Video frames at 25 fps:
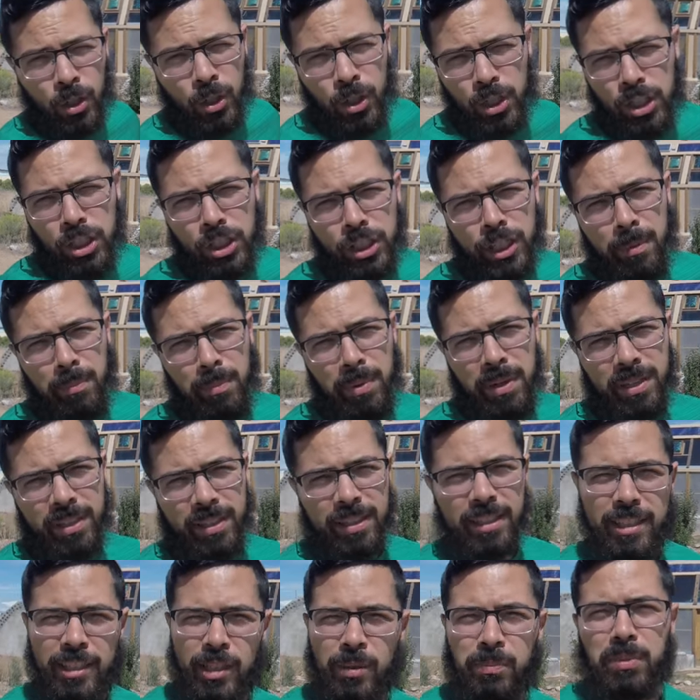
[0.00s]
Earthship,
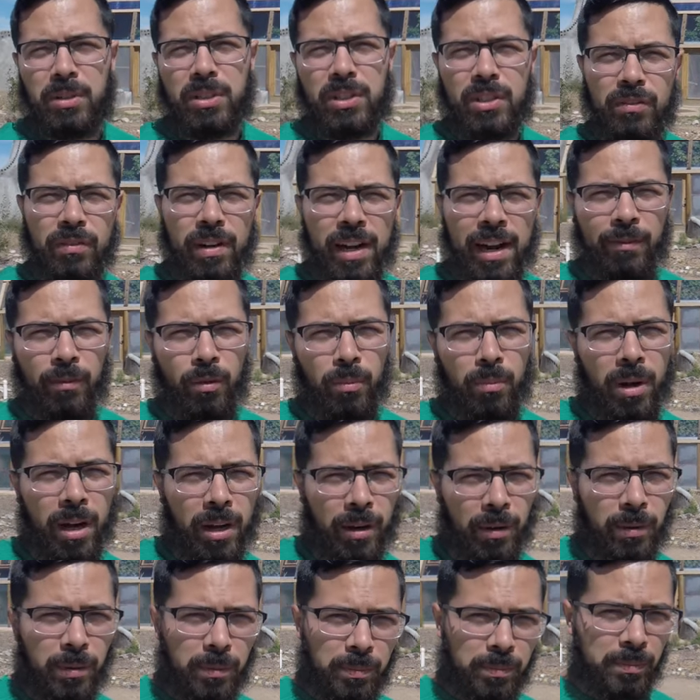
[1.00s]
simple survival model.